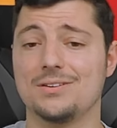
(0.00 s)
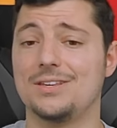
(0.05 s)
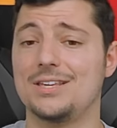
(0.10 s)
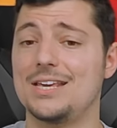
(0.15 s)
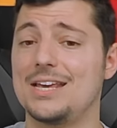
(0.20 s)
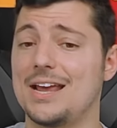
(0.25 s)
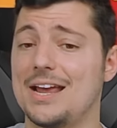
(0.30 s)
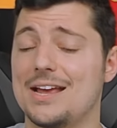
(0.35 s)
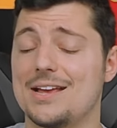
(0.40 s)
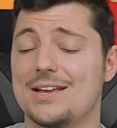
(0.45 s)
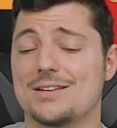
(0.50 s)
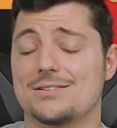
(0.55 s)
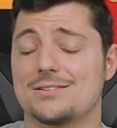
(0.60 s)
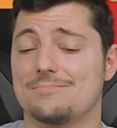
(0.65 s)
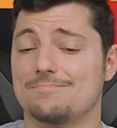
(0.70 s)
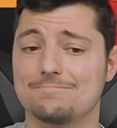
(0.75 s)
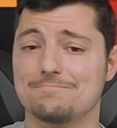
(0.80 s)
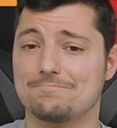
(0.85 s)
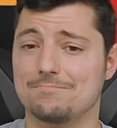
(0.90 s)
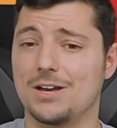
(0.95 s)
He
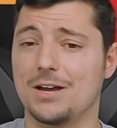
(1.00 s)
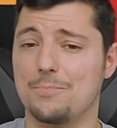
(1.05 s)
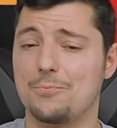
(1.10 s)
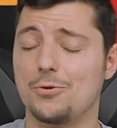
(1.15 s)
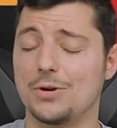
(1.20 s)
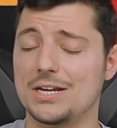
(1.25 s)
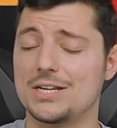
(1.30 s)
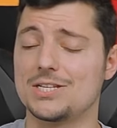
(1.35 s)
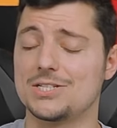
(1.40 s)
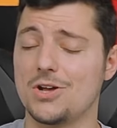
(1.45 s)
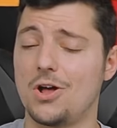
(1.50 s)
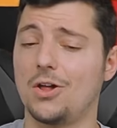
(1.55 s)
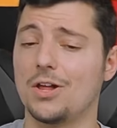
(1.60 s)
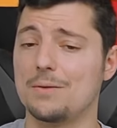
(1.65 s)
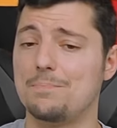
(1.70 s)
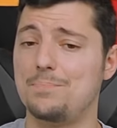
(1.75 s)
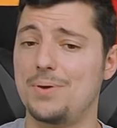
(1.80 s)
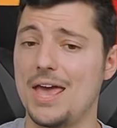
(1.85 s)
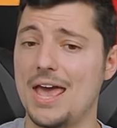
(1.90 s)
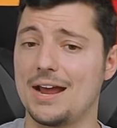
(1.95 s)
is a pretty
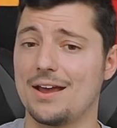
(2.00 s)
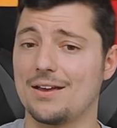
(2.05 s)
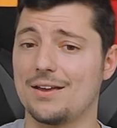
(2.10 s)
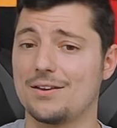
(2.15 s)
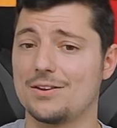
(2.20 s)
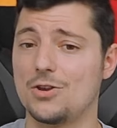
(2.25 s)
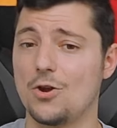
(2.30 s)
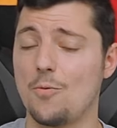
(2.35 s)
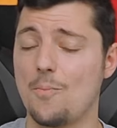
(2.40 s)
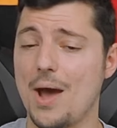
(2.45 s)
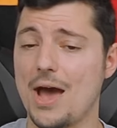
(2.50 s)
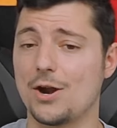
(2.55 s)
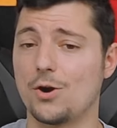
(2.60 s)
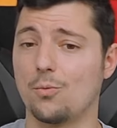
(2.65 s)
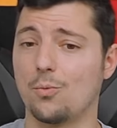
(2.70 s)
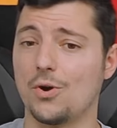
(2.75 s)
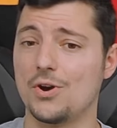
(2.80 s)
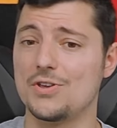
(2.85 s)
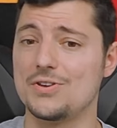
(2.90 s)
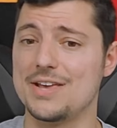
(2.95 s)
solid pick, no matter
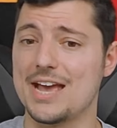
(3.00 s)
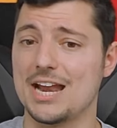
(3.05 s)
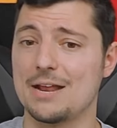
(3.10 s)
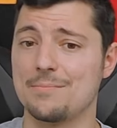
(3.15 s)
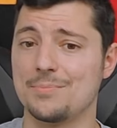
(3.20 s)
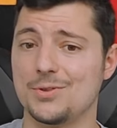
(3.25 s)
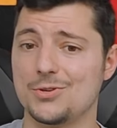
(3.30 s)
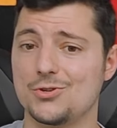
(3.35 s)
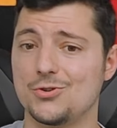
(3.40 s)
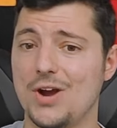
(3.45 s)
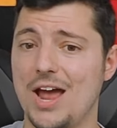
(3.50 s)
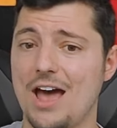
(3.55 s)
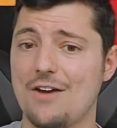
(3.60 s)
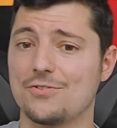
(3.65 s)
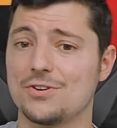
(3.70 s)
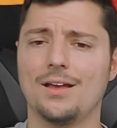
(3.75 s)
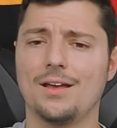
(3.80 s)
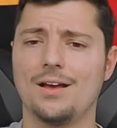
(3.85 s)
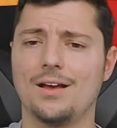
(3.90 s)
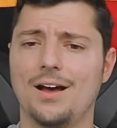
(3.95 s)
where you get him in the
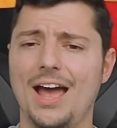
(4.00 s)
draft.